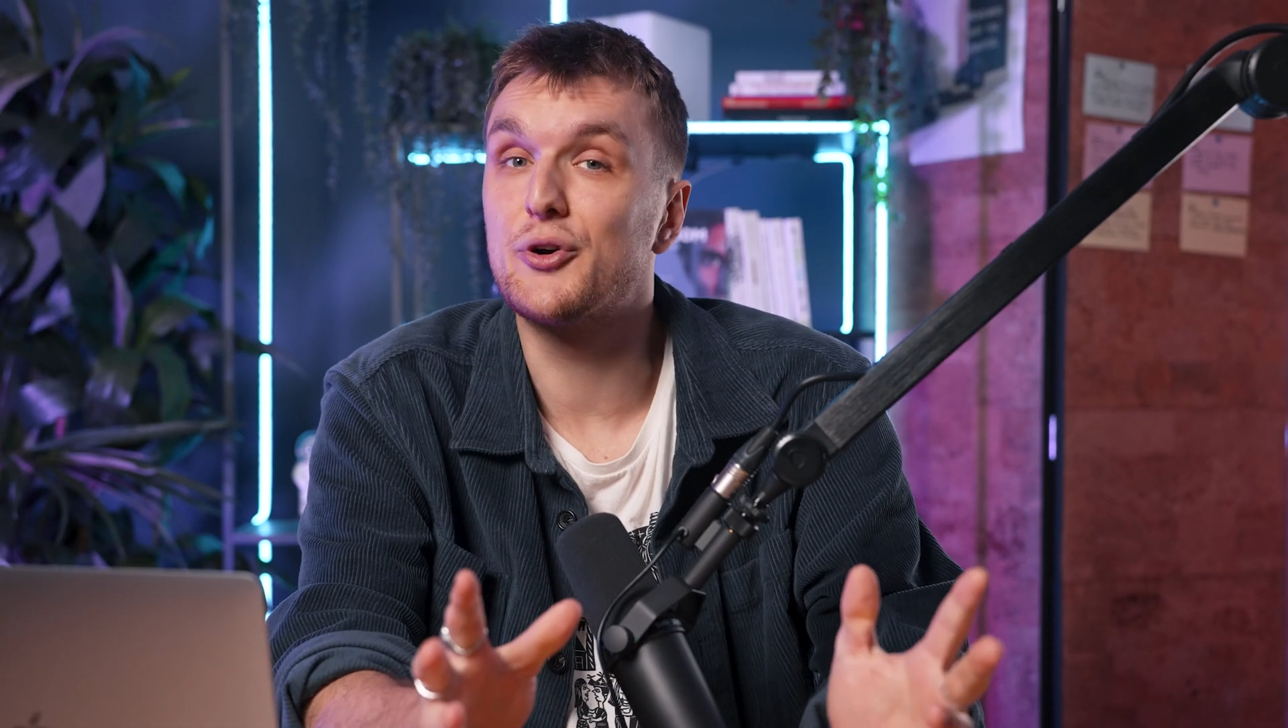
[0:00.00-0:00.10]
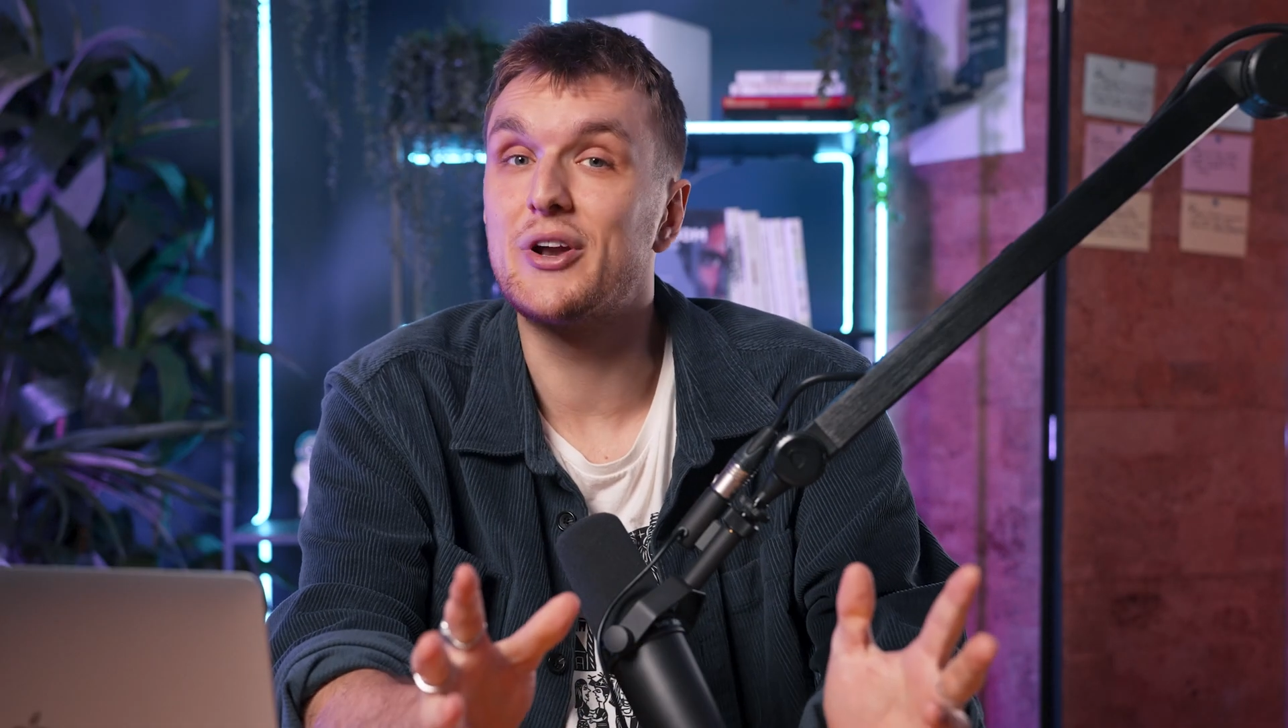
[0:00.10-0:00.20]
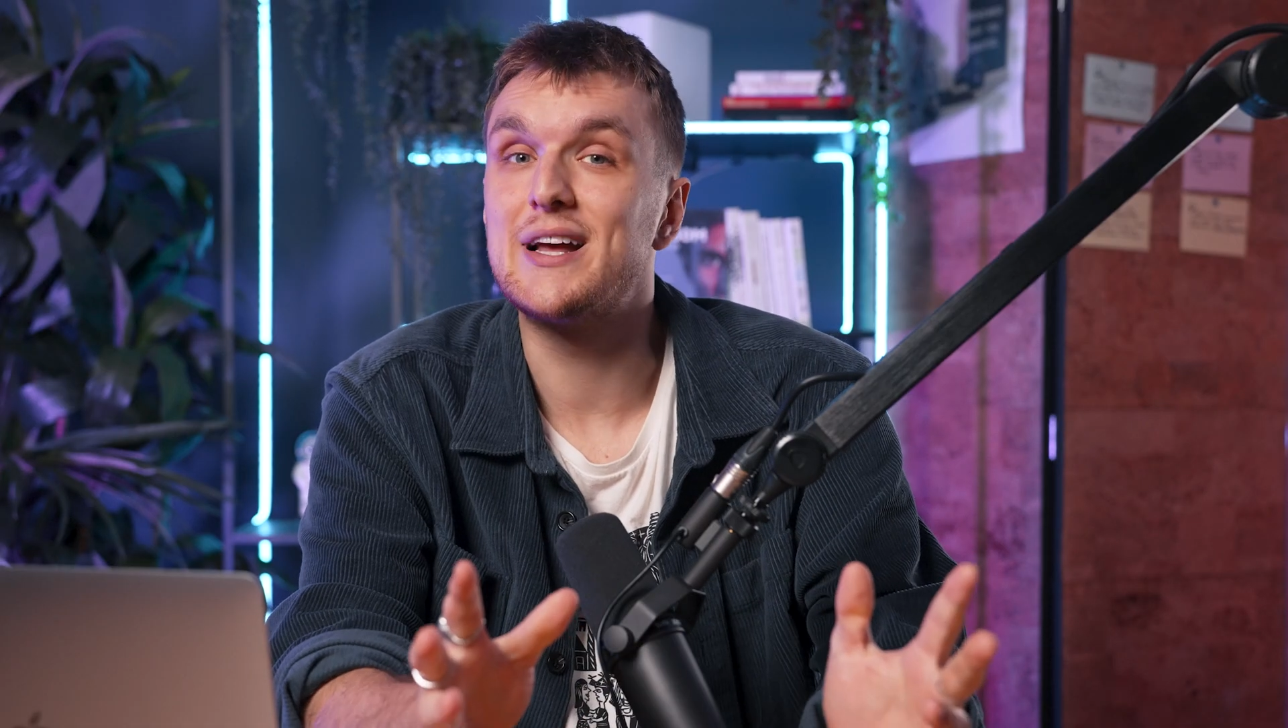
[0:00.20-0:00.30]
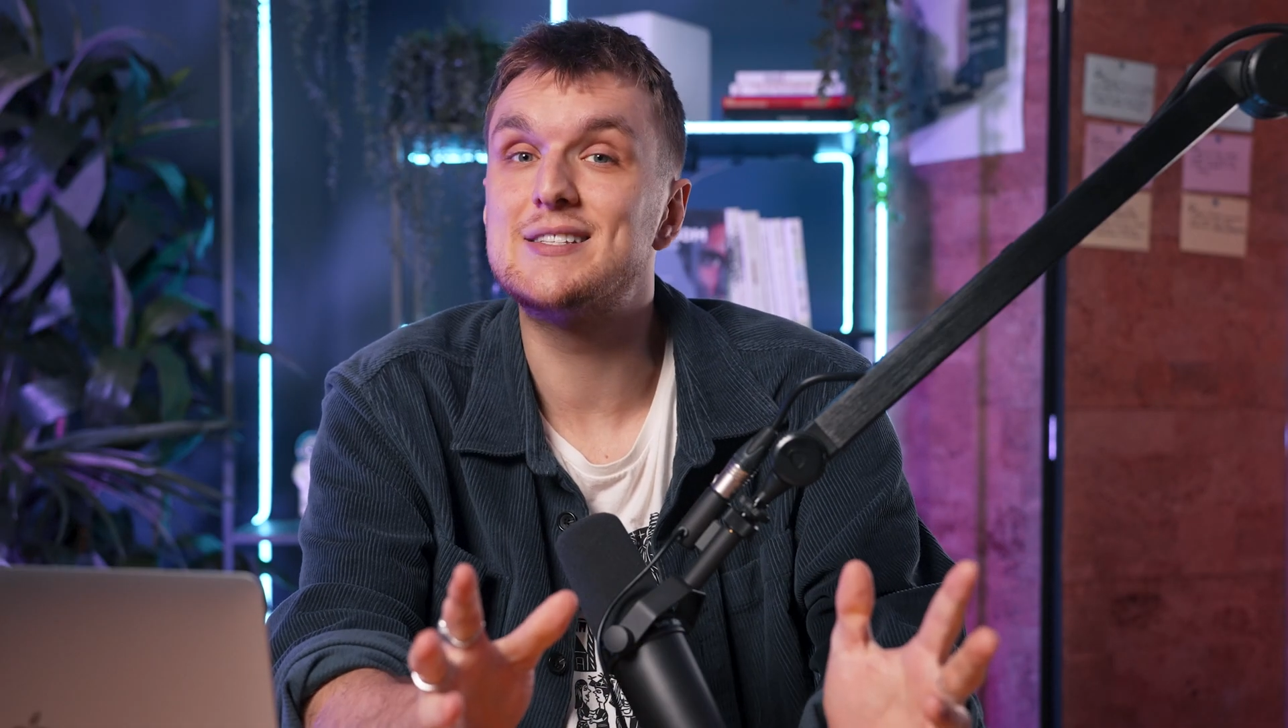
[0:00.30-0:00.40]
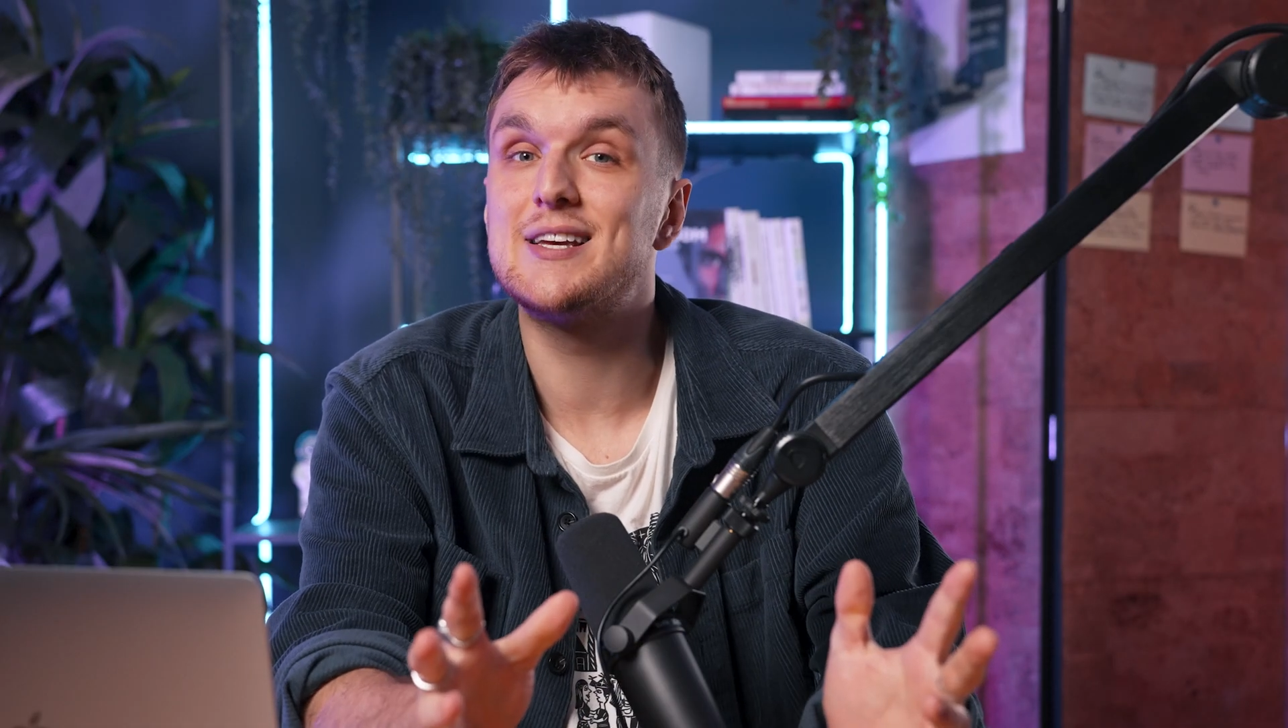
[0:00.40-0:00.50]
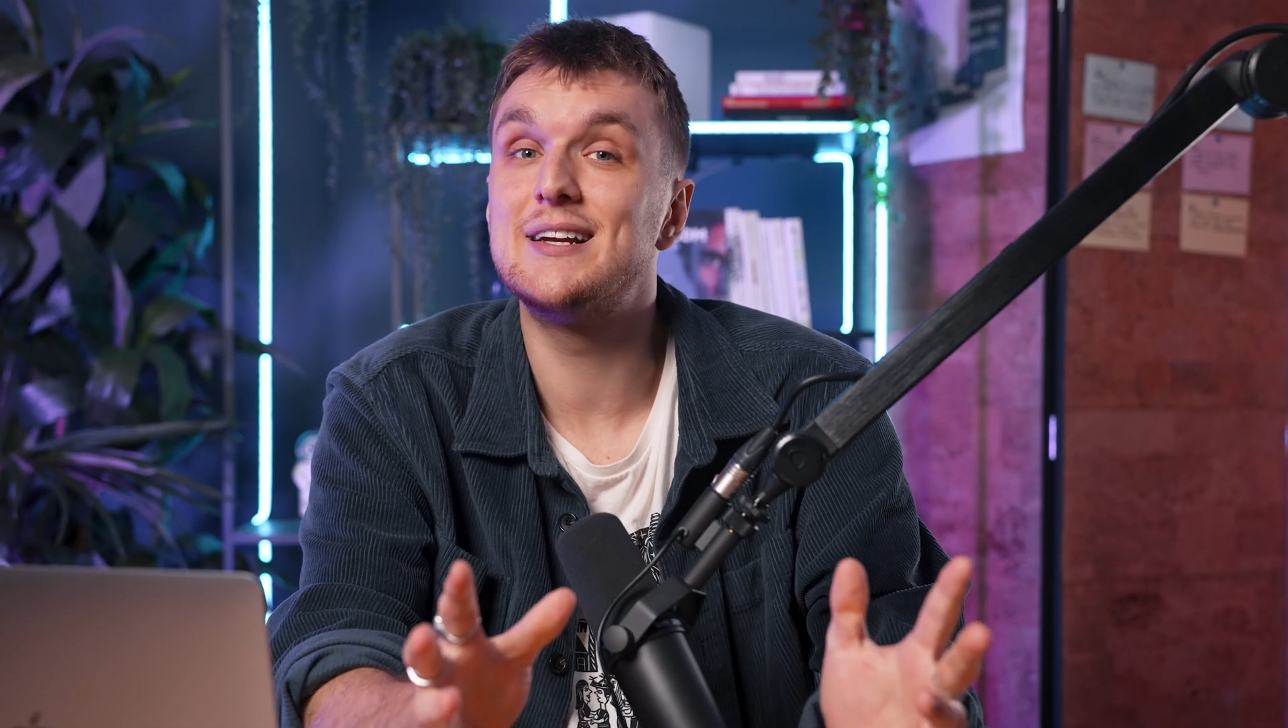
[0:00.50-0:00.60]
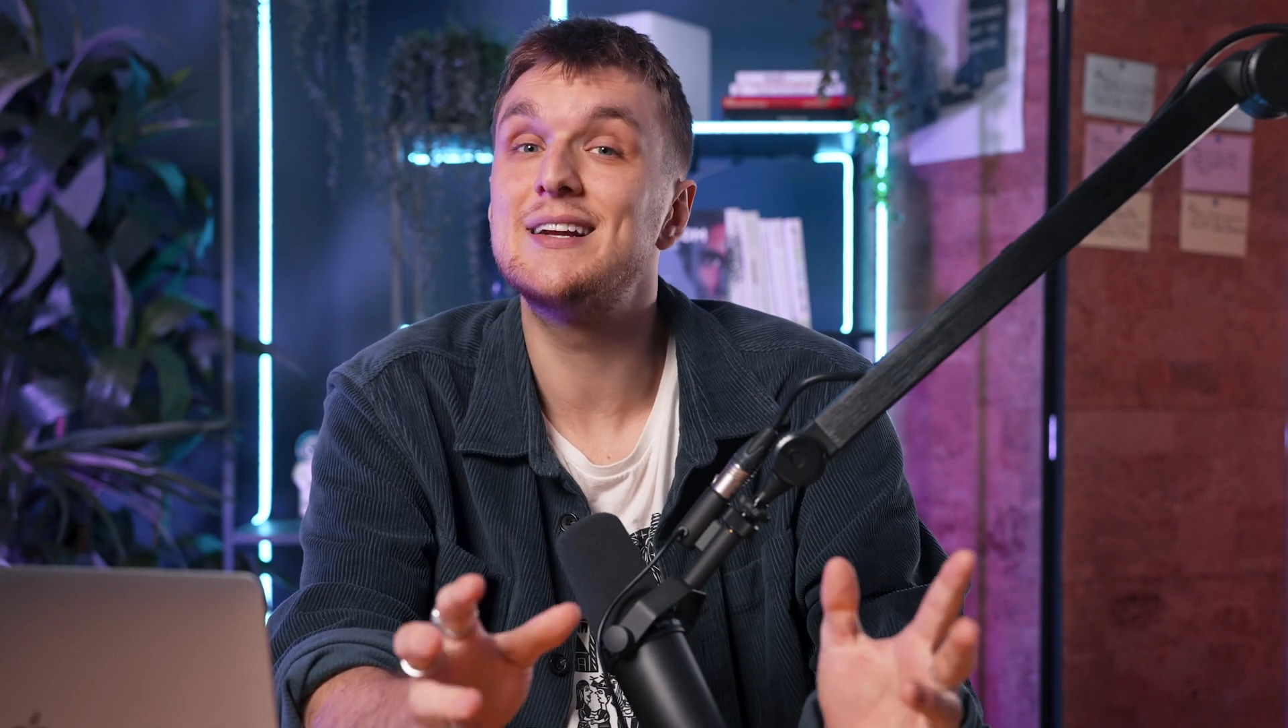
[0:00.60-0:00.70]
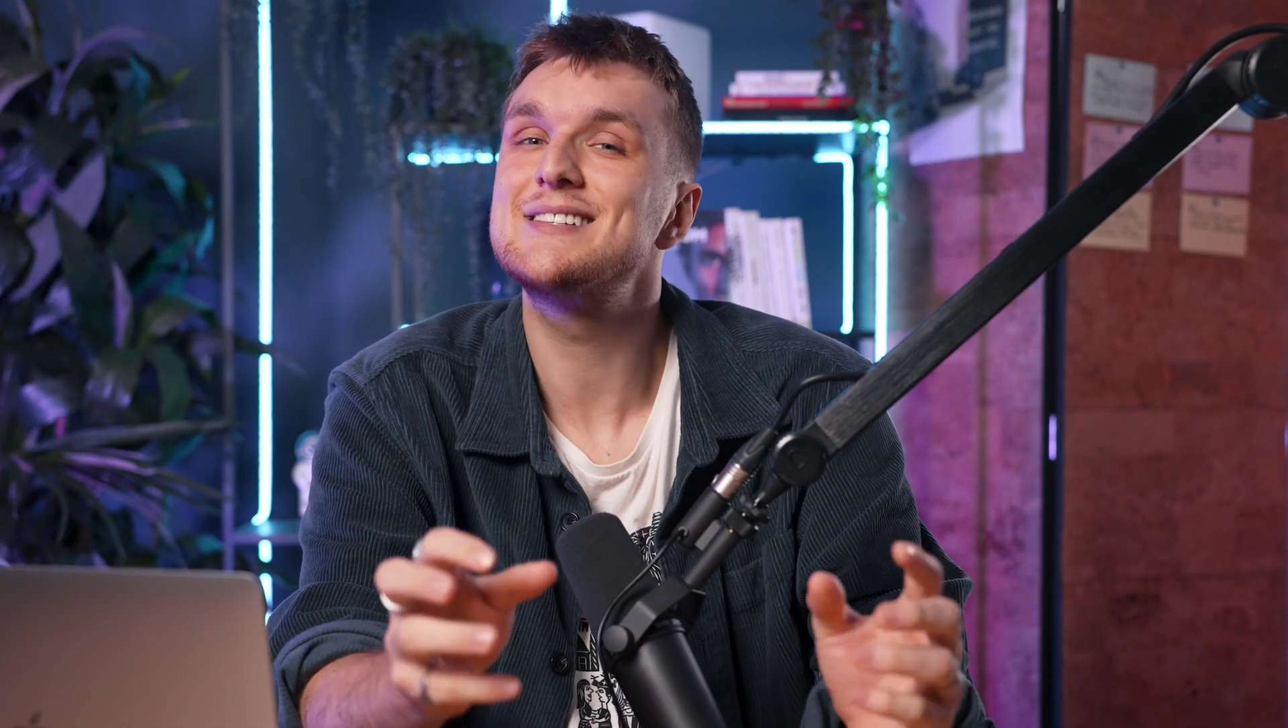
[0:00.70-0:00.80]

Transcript: on LinkedIn,